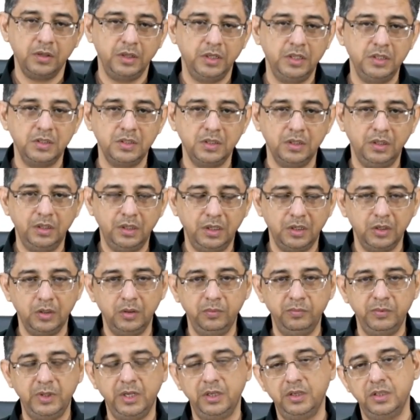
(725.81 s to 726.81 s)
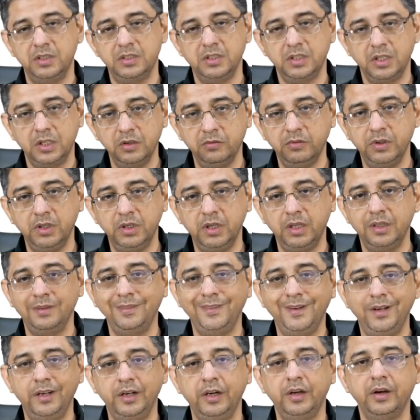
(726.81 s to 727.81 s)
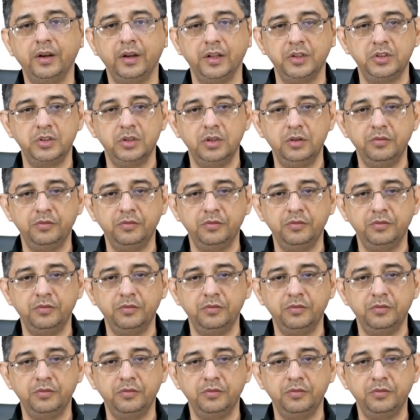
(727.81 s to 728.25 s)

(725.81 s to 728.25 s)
is a term that is given in the literature